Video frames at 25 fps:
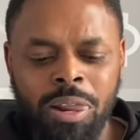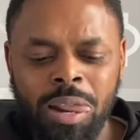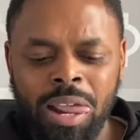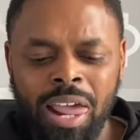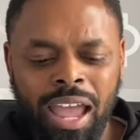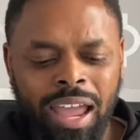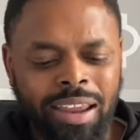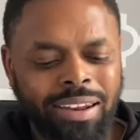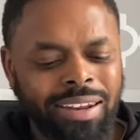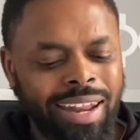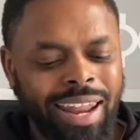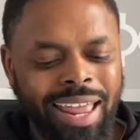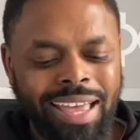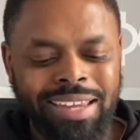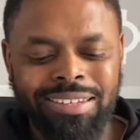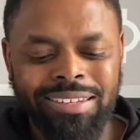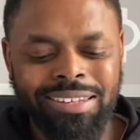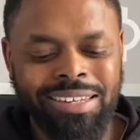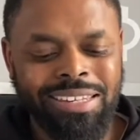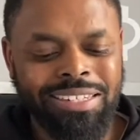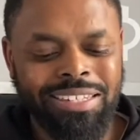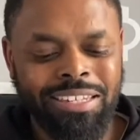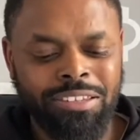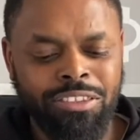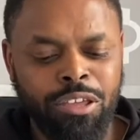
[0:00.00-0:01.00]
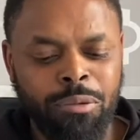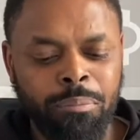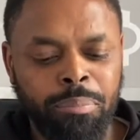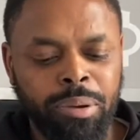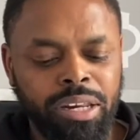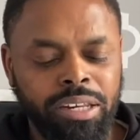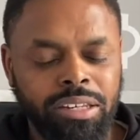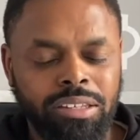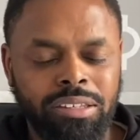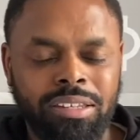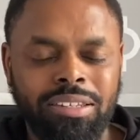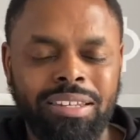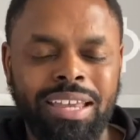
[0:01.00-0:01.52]
And lastly is the
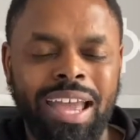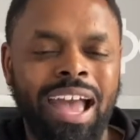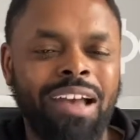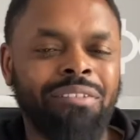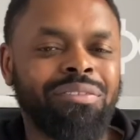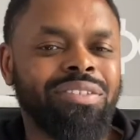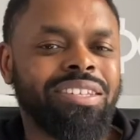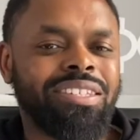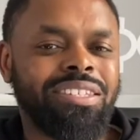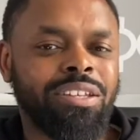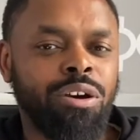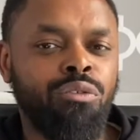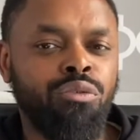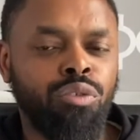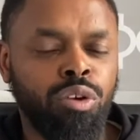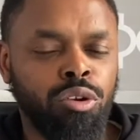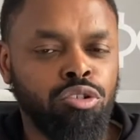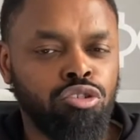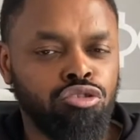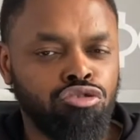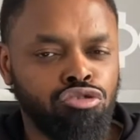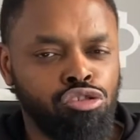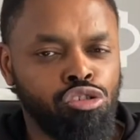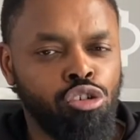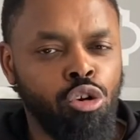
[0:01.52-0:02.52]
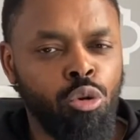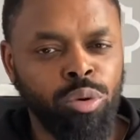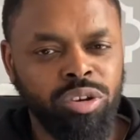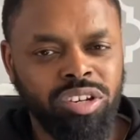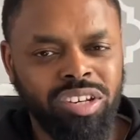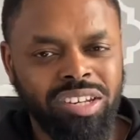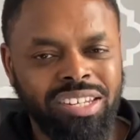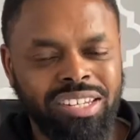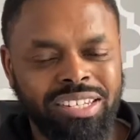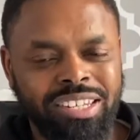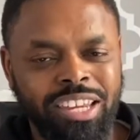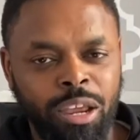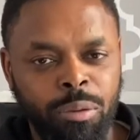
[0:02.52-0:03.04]
ability to have self-control, which
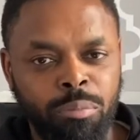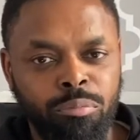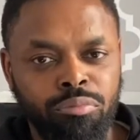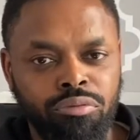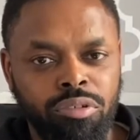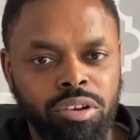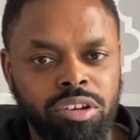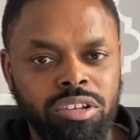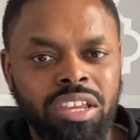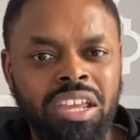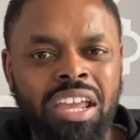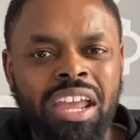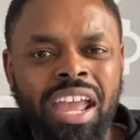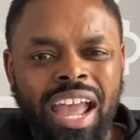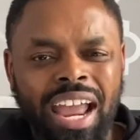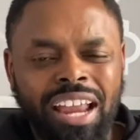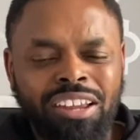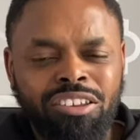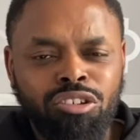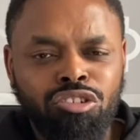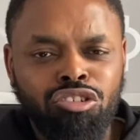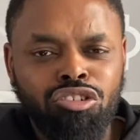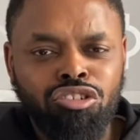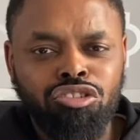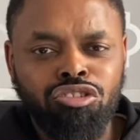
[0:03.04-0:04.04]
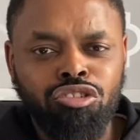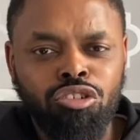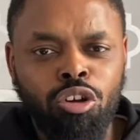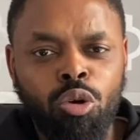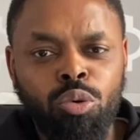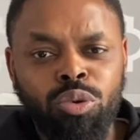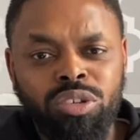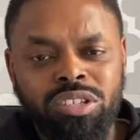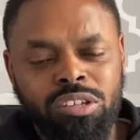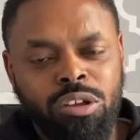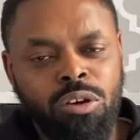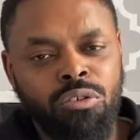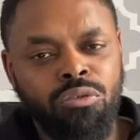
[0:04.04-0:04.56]
is temperance, and to show
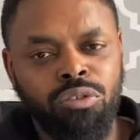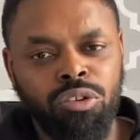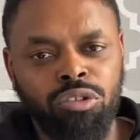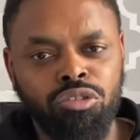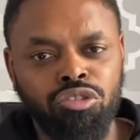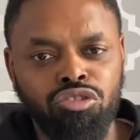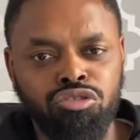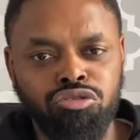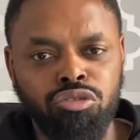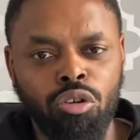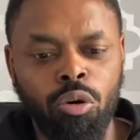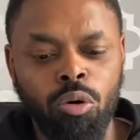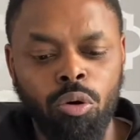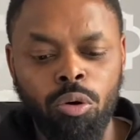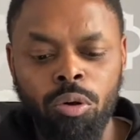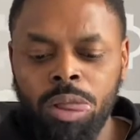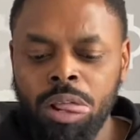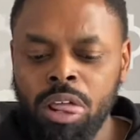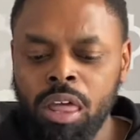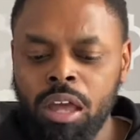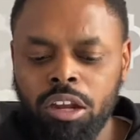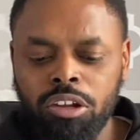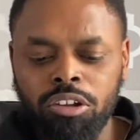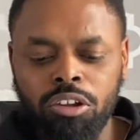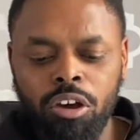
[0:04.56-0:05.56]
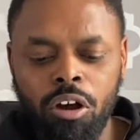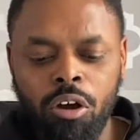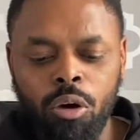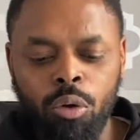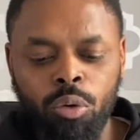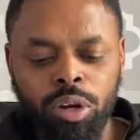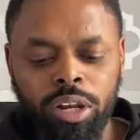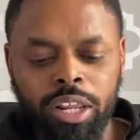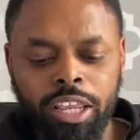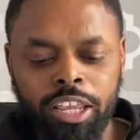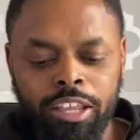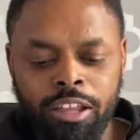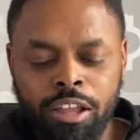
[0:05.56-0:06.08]
self-control not
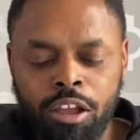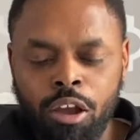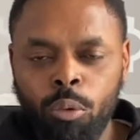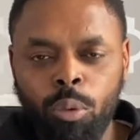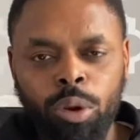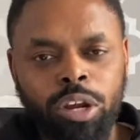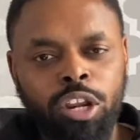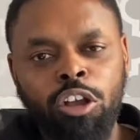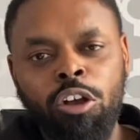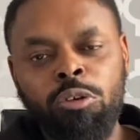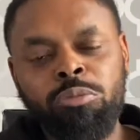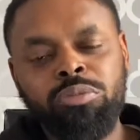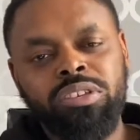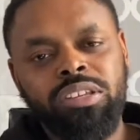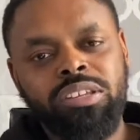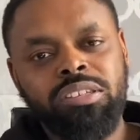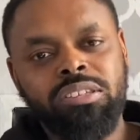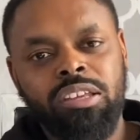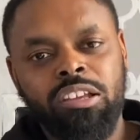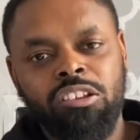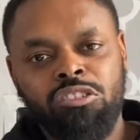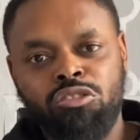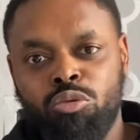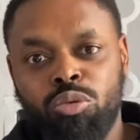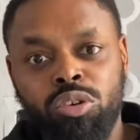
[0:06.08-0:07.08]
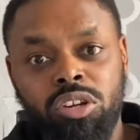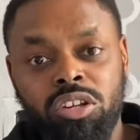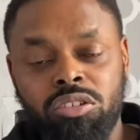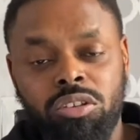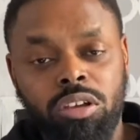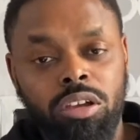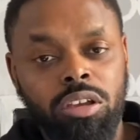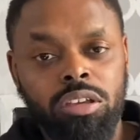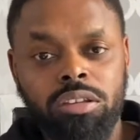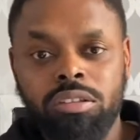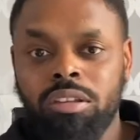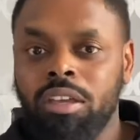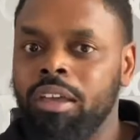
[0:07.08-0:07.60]
only when it comes to sexual
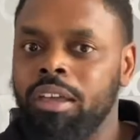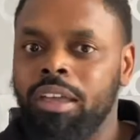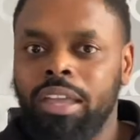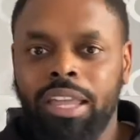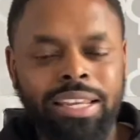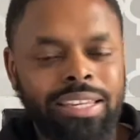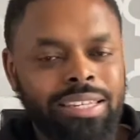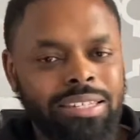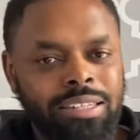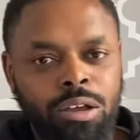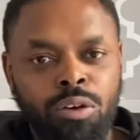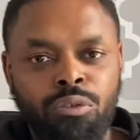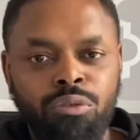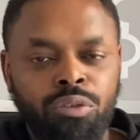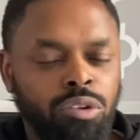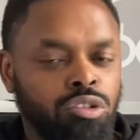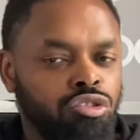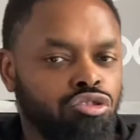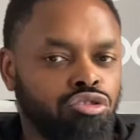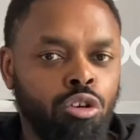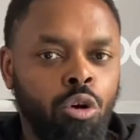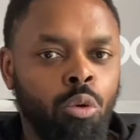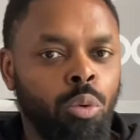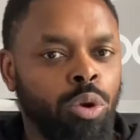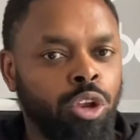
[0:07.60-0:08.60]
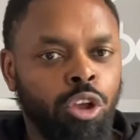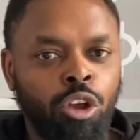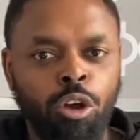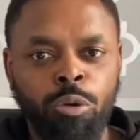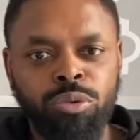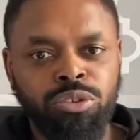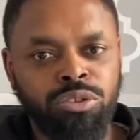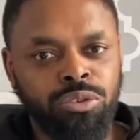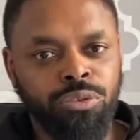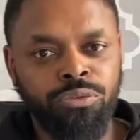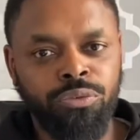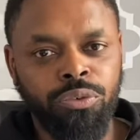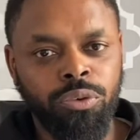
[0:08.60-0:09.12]
desires, it's self-control when it comes
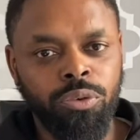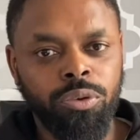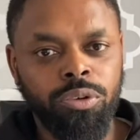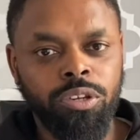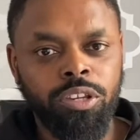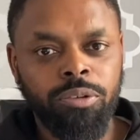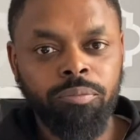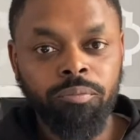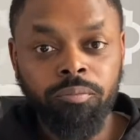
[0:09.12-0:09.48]
to food.